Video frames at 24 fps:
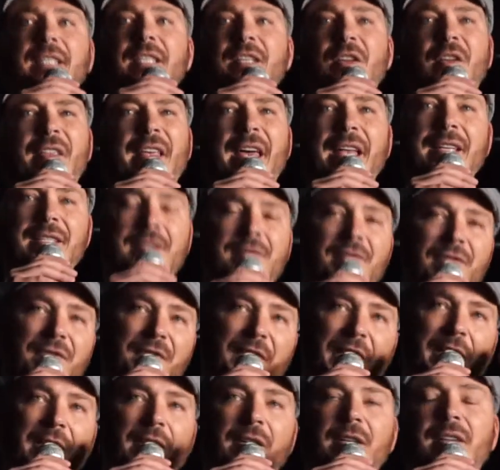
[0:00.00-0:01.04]
you know, that
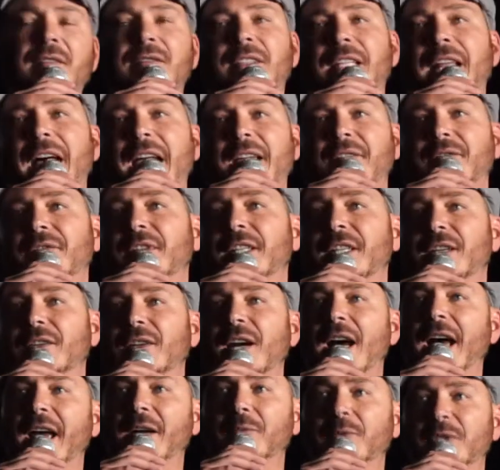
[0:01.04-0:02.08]
flicker of life in their
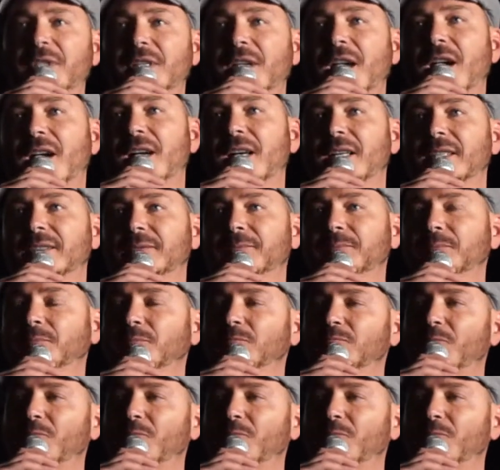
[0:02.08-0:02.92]
eye was gone.